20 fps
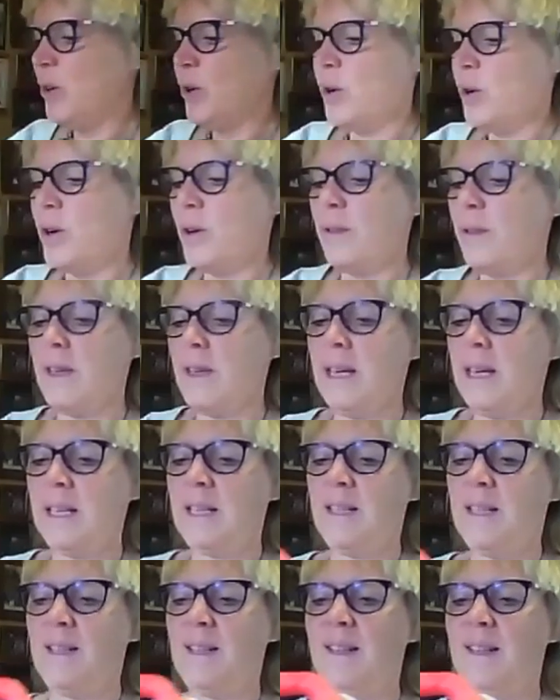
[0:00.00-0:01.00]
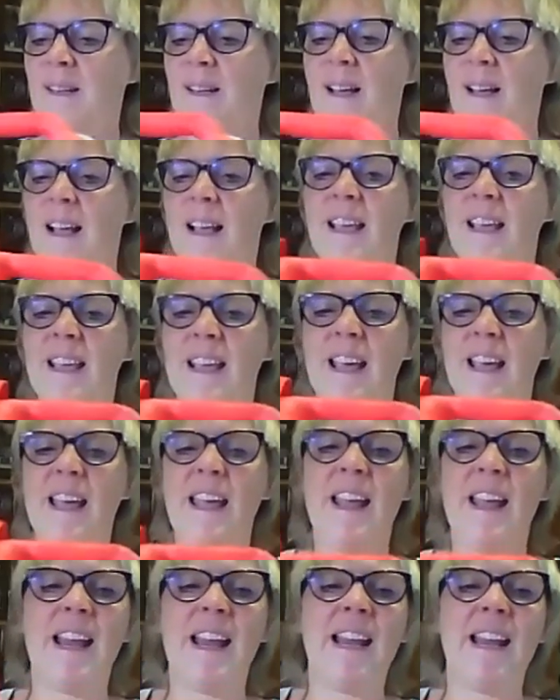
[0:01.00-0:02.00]
Look at this.
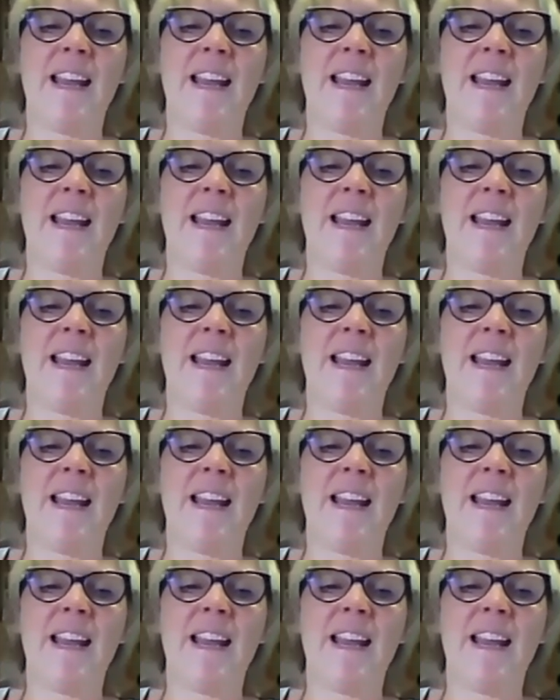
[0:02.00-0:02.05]
Again,